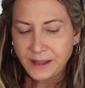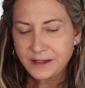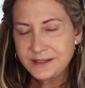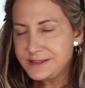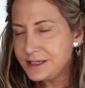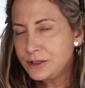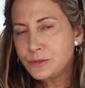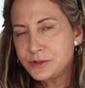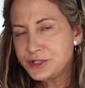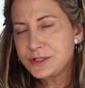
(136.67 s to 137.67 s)
a concealer
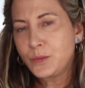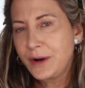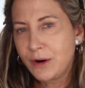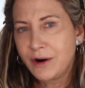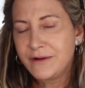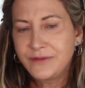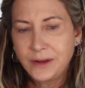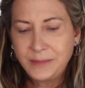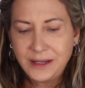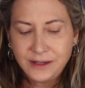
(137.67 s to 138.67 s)
will just wear off.
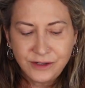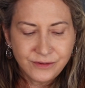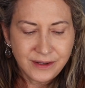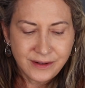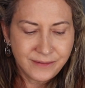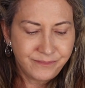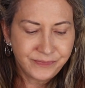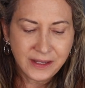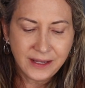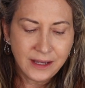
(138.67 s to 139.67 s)
I mean, you're not,
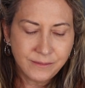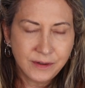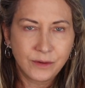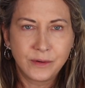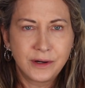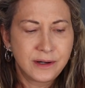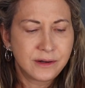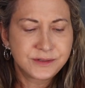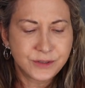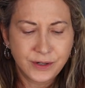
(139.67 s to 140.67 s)

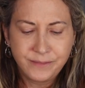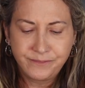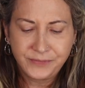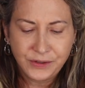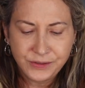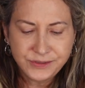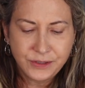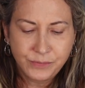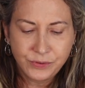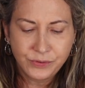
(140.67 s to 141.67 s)
sorry. I also
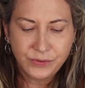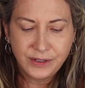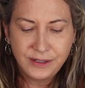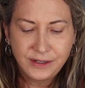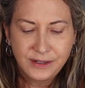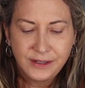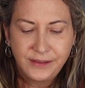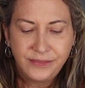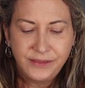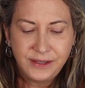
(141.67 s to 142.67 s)
put on
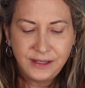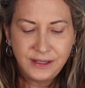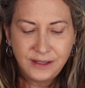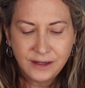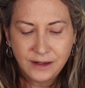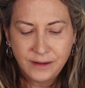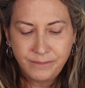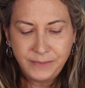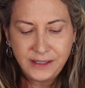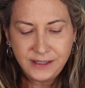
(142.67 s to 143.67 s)
the
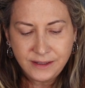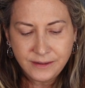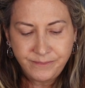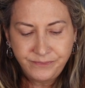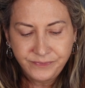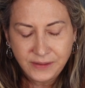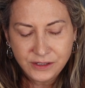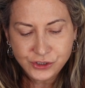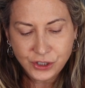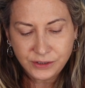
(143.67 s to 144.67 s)
medium
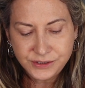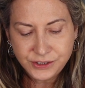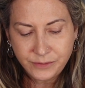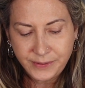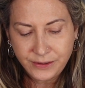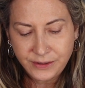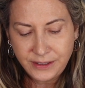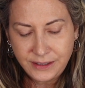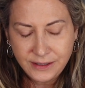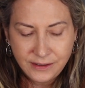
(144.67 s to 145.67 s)
Charlotte
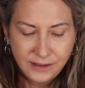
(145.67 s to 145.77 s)
Tilbury